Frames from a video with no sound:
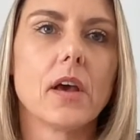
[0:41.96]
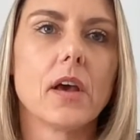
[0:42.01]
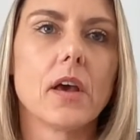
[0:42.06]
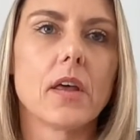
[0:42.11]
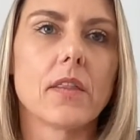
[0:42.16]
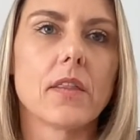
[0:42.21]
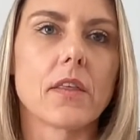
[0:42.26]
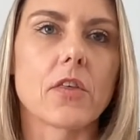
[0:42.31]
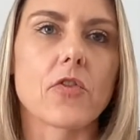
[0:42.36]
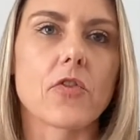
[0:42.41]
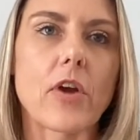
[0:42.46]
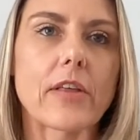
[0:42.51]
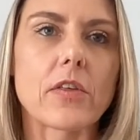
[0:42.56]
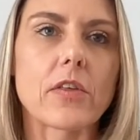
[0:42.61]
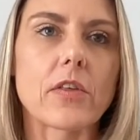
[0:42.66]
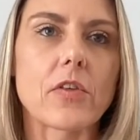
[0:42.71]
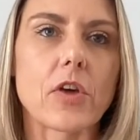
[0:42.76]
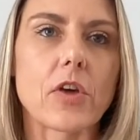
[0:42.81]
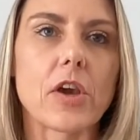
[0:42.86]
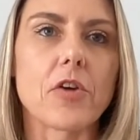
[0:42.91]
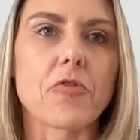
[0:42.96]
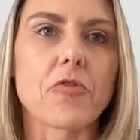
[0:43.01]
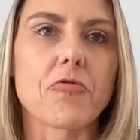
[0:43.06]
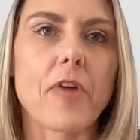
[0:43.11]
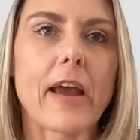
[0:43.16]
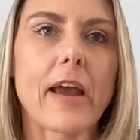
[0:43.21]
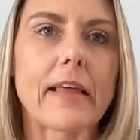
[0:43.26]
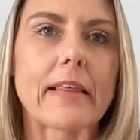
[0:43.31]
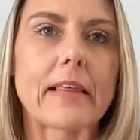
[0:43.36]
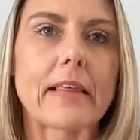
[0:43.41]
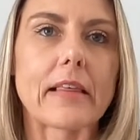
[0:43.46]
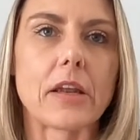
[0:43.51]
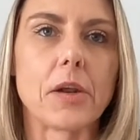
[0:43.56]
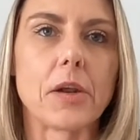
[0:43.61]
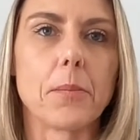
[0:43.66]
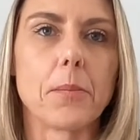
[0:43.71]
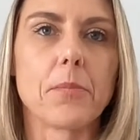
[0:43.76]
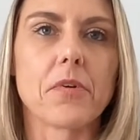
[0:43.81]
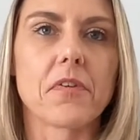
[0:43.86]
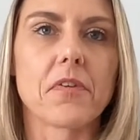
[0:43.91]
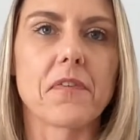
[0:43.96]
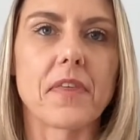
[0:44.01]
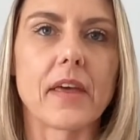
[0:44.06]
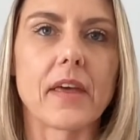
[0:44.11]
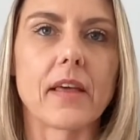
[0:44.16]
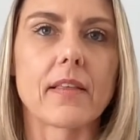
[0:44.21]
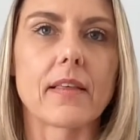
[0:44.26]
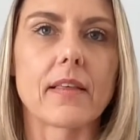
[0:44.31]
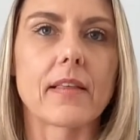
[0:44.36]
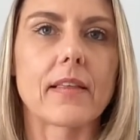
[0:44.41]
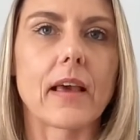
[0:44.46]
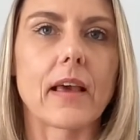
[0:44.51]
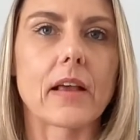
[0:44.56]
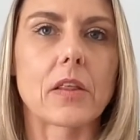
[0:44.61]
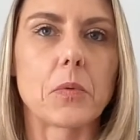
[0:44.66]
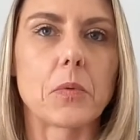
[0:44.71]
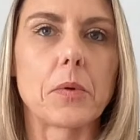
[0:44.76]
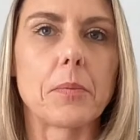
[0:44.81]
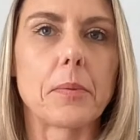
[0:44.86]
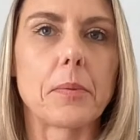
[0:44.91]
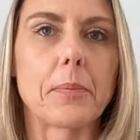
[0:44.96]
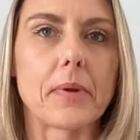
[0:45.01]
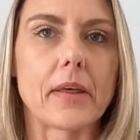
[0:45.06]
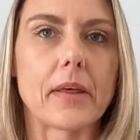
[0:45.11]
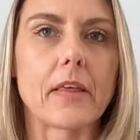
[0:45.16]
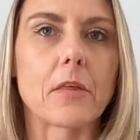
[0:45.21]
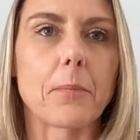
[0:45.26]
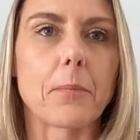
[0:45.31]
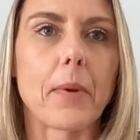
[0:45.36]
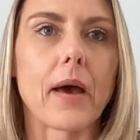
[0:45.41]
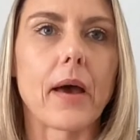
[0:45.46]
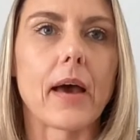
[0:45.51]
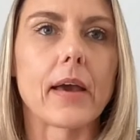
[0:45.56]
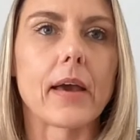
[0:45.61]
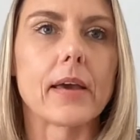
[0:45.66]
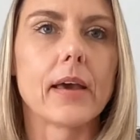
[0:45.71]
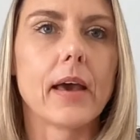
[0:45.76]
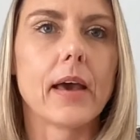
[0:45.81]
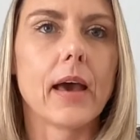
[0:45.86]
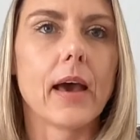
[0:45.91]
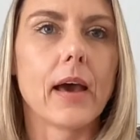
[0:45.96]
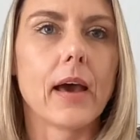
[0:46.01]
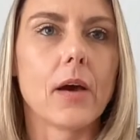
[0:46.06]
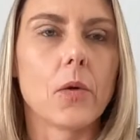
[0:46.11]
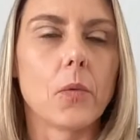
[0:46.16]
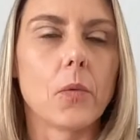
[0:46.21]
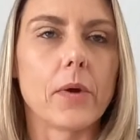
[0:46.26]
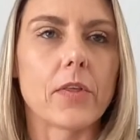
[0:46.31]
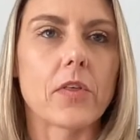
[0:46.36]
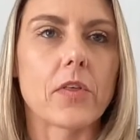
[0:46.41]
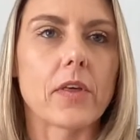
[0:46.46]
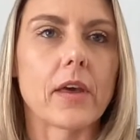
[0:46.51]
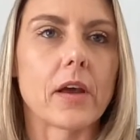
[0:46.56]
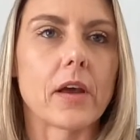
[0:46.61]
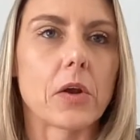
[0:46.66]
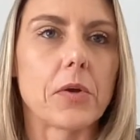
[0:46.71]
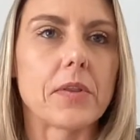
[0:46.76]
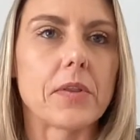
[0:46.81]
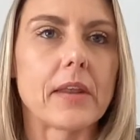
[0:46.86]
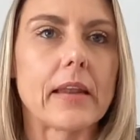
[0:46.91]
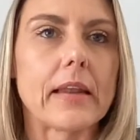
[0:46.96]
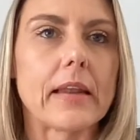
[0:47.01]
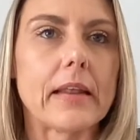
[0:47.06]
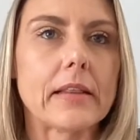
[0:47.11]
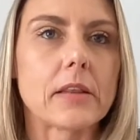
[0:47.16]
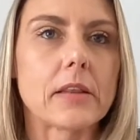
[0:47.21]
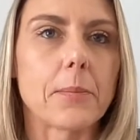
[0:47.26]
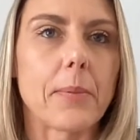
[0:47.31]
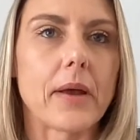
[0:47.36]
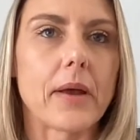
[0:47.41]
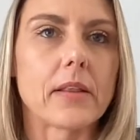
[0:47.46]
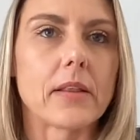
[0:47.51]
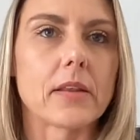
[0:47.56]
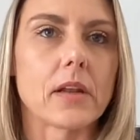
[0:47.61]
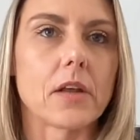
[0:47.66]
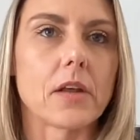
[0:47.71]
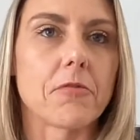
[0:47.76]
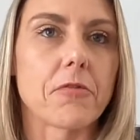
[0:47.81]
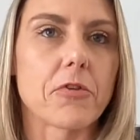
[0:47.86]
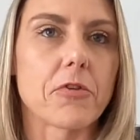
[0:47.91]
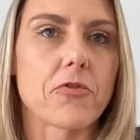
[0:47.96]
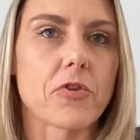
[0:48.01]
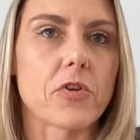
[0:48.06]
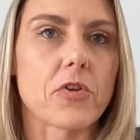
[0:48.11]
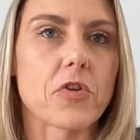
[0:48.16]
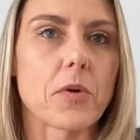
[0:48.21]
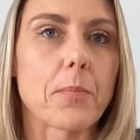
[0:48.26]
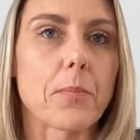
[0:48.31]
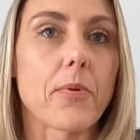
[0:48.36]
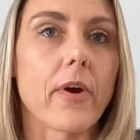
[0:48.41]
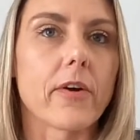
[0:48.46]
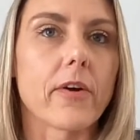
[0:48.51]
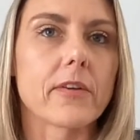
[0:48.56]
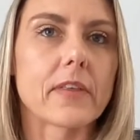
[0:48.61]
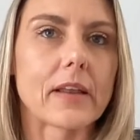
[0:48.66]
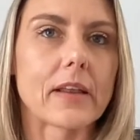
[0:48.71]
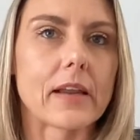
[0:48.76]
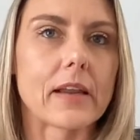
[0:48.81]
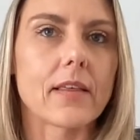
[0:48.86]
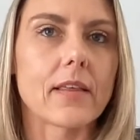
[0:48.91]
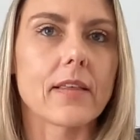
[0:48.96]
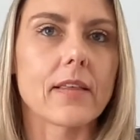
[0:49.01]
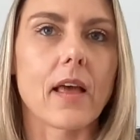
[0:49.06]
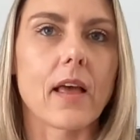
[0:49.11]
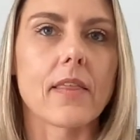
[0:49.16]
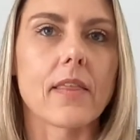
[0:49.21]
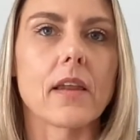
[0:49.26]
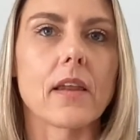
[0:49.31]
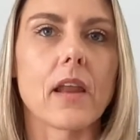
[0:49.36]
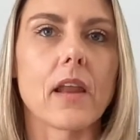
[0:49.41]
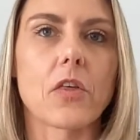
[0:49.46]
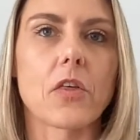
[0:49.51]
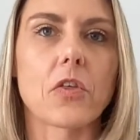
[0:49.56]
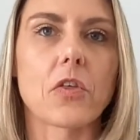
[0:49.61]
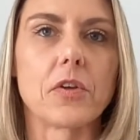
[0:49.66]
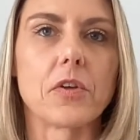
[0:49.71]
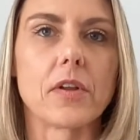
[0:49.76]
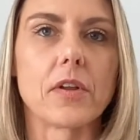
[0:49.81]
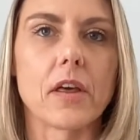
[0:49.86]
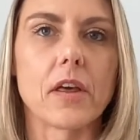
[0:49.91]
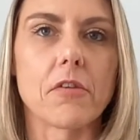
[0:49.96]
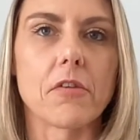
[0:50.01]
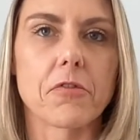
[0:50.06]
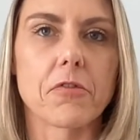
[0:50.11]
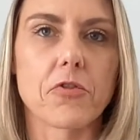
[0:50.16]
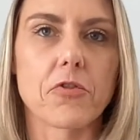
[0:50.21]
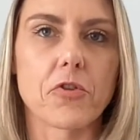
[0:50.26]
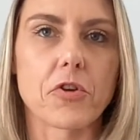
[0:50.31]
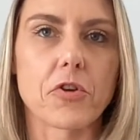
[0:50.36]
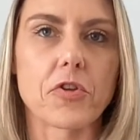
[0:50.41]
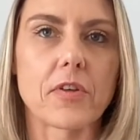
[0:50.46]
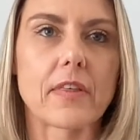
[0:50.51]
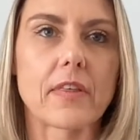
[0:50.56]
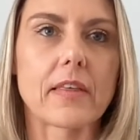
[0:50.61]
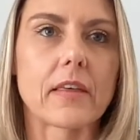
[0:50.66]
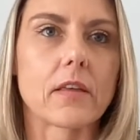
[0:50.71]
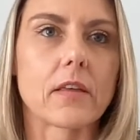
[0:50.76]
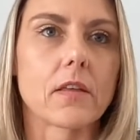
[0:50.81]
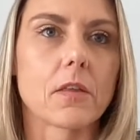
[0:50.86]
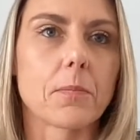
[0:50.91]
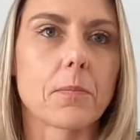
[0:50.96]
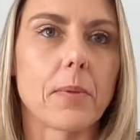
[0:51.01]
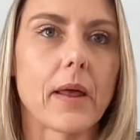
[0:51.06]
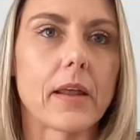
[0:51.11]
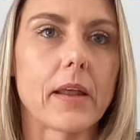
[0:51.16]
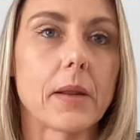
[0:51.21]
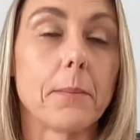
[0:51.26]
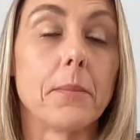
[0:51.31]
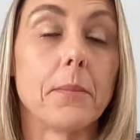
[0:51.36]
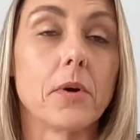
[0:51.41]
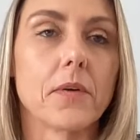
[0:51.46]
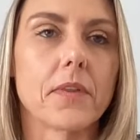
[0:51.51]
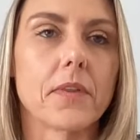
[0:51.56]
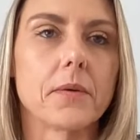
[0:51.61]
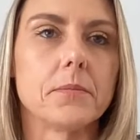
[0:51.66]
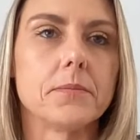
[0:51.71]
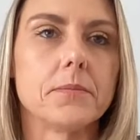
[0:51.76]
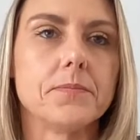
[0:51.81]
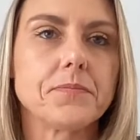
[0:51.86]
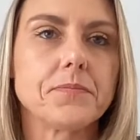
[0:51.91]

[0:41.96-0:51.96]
The strategy raises a number of things the sector will be pleased by, which including an independent infrastructure priority list and the National Infrastructure Skills Plan among them.